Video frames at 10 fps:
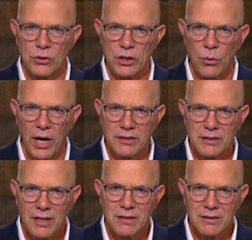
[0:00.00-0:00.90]
to the
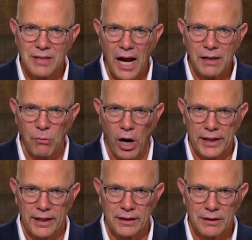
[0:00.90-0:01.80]
U.S. stock
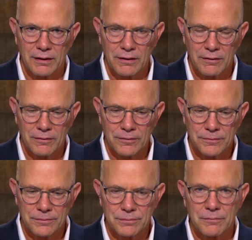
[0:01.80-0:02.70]
market.
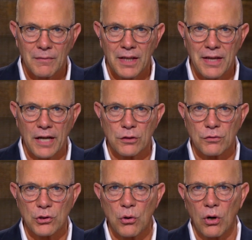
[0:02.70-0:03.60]
That is
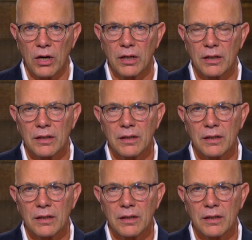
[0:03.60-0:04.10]
for sure.